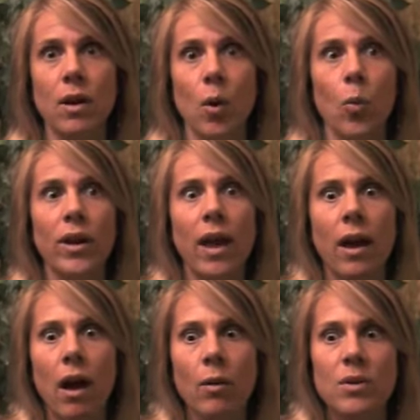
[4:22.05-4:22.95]
when
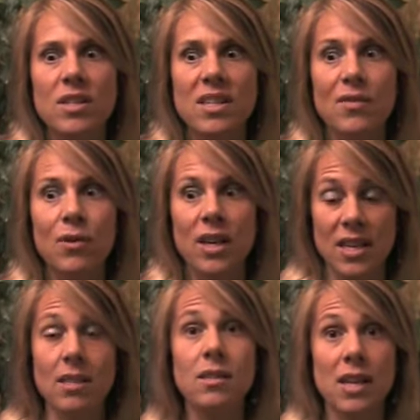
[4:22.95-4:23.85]
our receiver
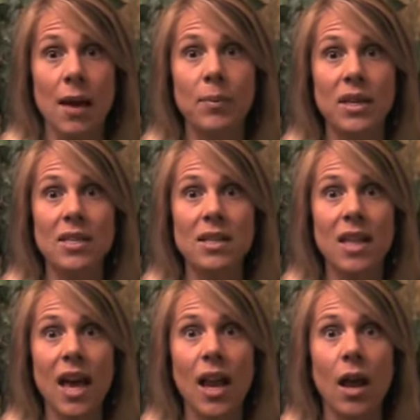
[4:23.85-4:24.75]
is tapping into
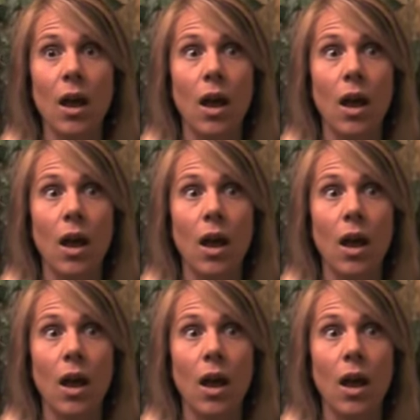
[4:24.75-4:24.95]
that,